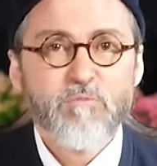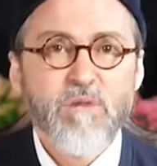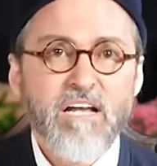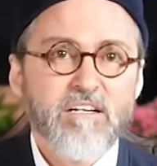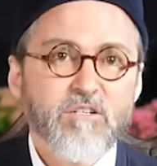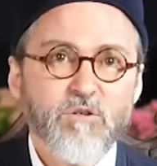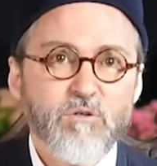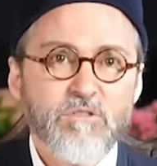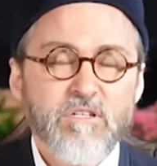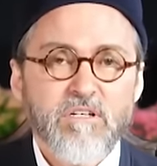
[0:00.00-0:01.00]
the
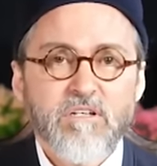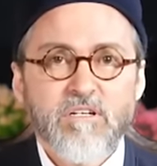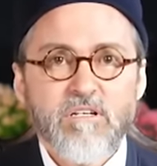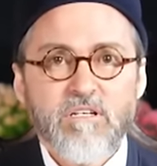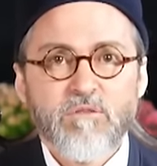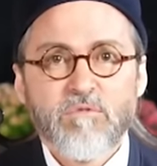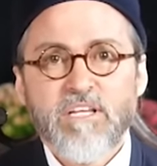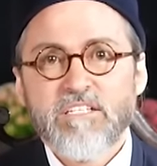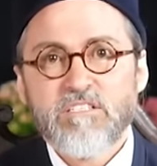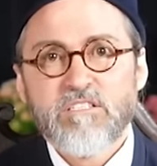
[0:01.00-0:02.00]
malakut in
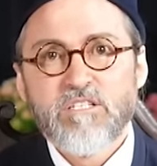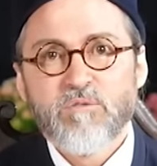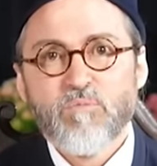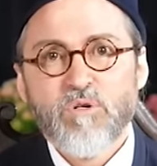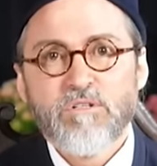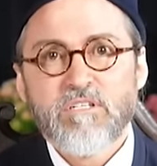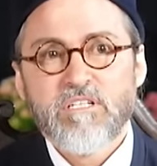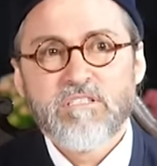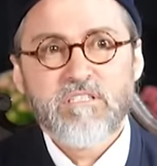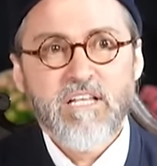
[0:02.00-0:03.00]
relation to the mulk
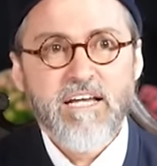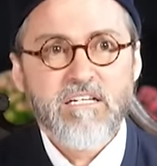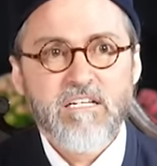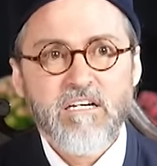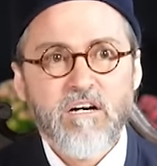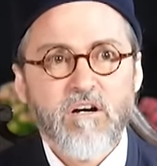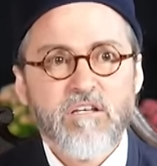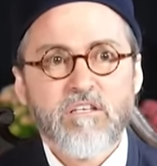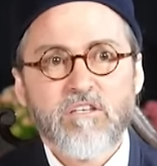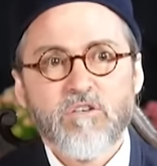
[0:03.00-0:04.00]
is like a
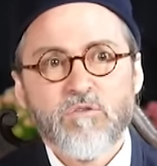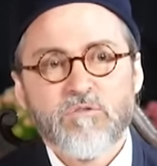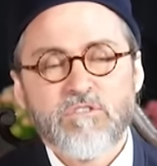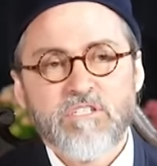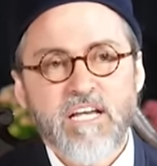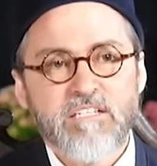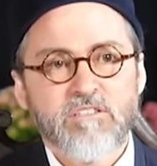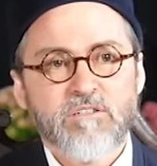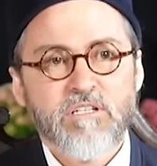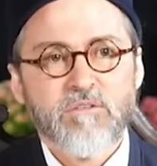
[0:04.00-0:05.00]
huge
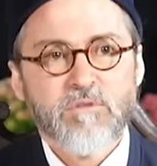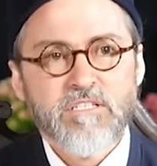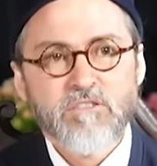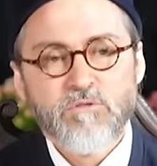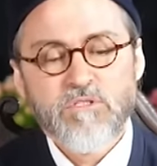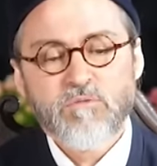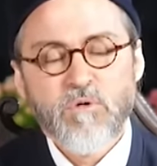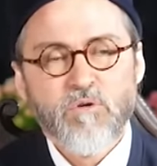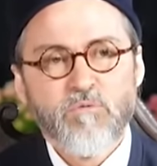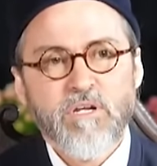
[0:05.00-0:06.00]
desert in relation to a
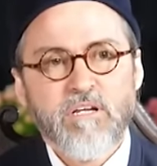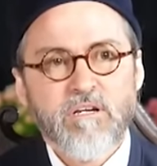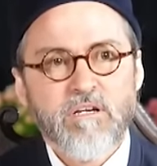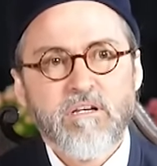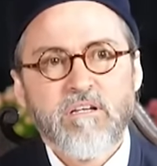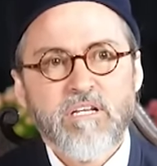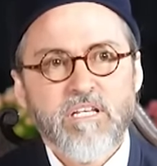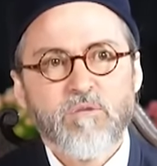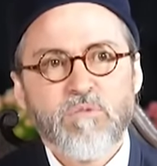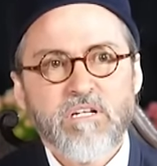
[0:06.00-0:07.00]
small ring
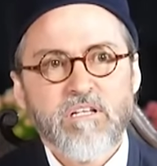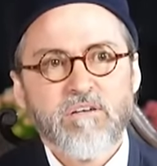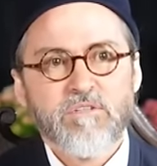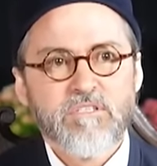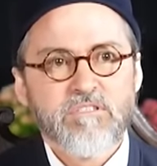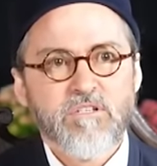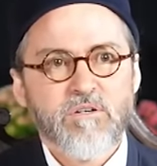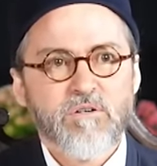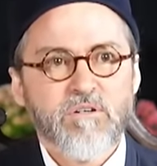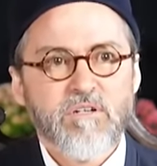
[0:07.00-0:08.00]
in the middle of it.
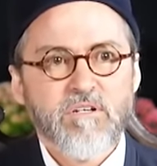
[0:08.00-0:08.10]
So